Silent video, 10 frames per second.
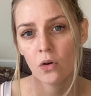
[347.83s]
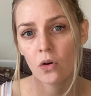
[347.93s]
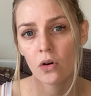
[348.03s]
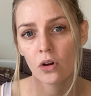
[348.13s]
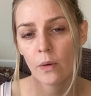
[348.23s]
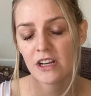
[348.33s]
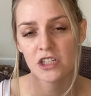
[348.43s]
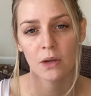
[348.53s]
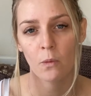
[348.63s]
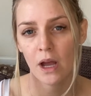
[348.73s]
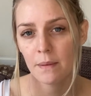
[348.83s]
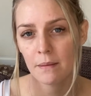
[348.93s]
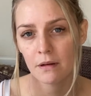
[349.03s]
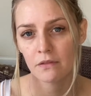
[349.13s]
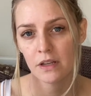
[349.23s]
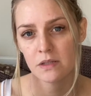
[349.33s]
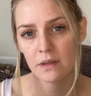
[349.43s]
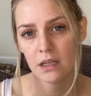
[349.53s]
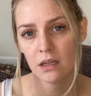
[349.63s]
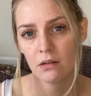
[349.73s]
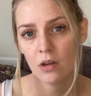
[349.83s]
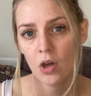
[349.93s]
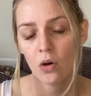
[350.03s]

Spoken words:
or questioning why people are friends with you,